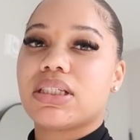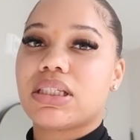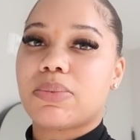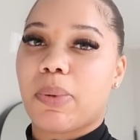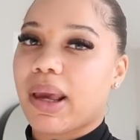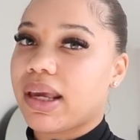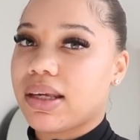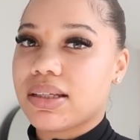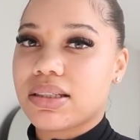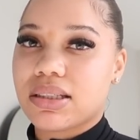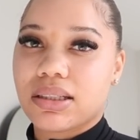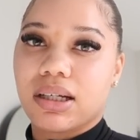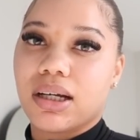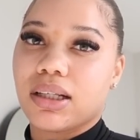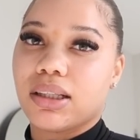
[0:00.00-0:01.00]

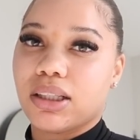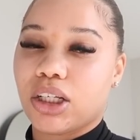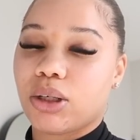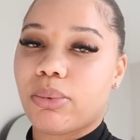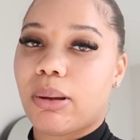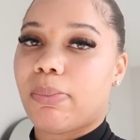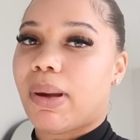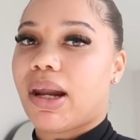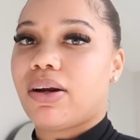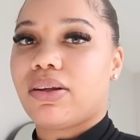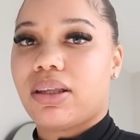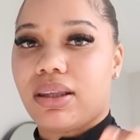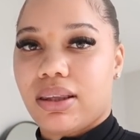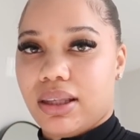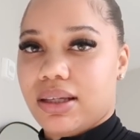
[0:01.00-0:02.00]
space a little bit better
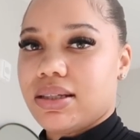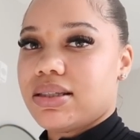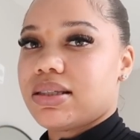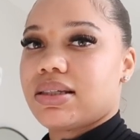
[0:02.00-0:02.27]
than this.